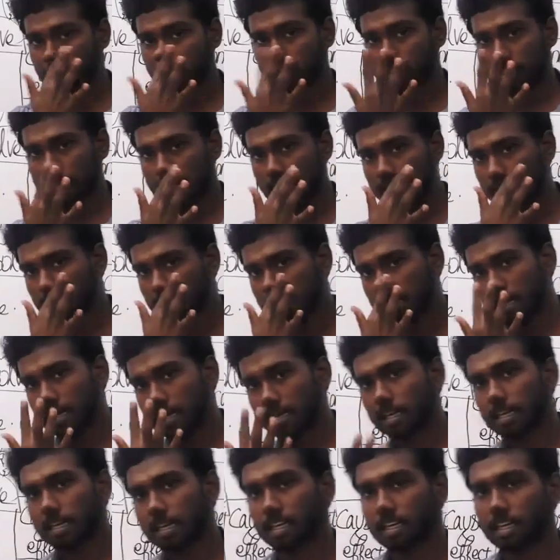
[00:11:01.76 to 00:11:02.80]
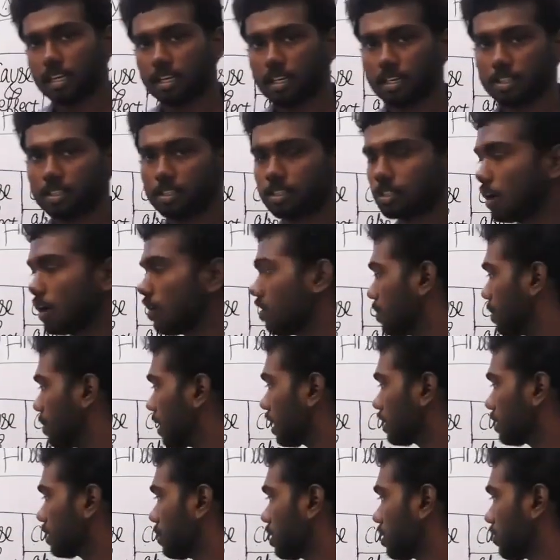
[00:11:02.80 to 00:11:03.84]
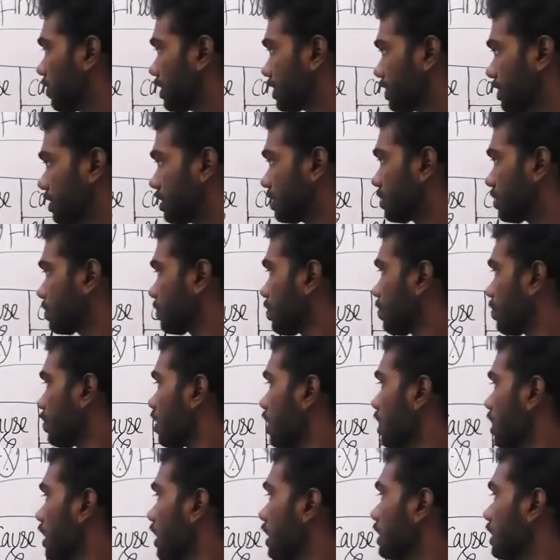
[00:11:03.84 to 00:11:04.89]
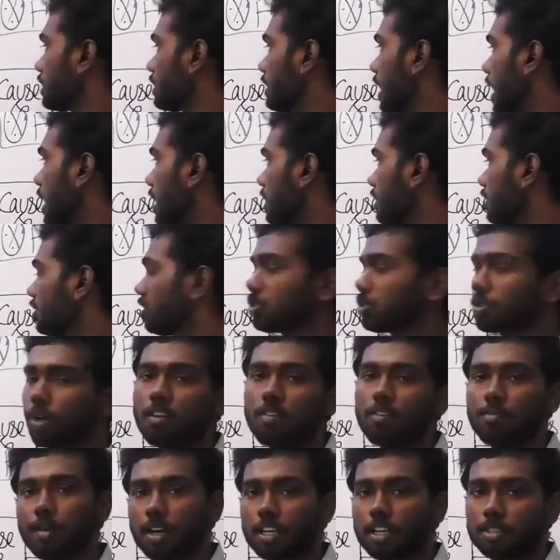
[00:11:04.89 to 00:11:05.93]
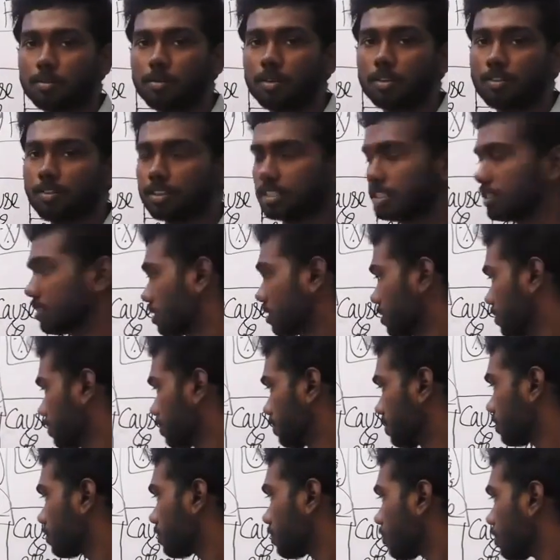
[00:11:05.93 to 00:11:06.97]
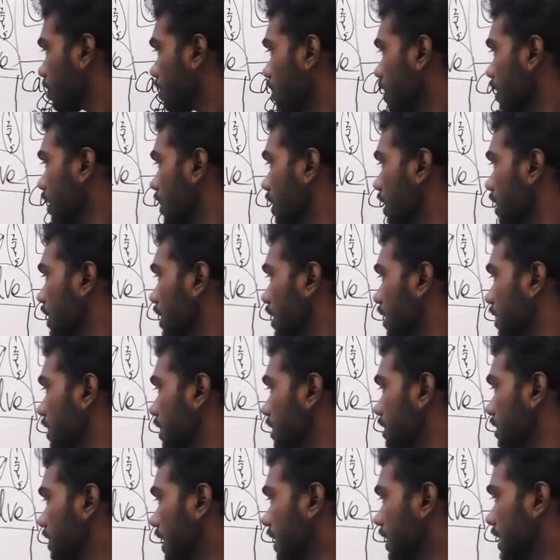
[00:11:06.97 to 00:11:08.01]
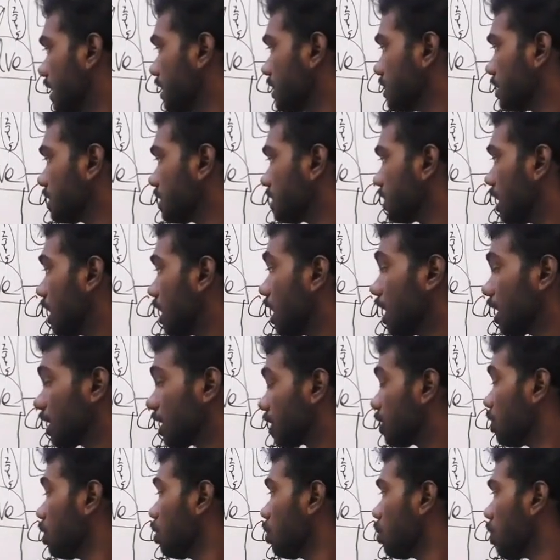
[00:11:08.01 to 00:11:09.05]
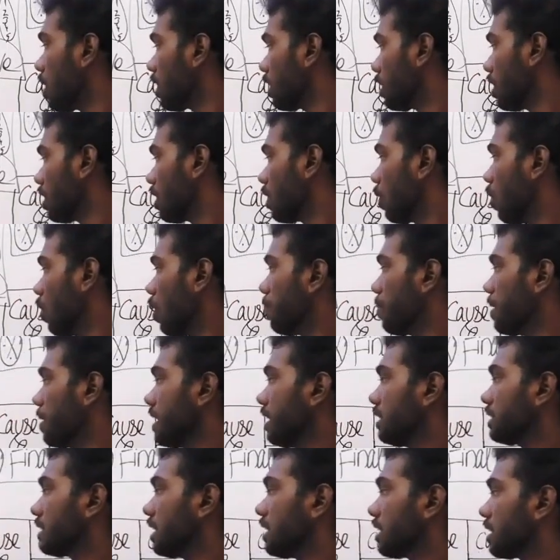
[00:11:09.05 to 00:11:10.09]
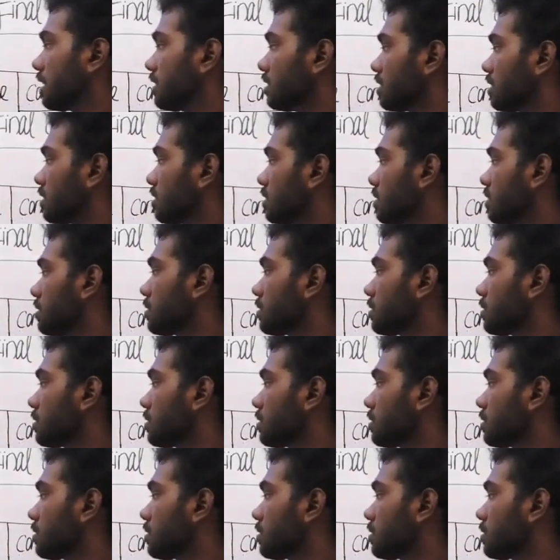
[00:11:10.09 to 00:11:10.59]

class and solve para-jumble questions. Strategies to solve para-jumble questions. Sentence clue 1, opening sentence.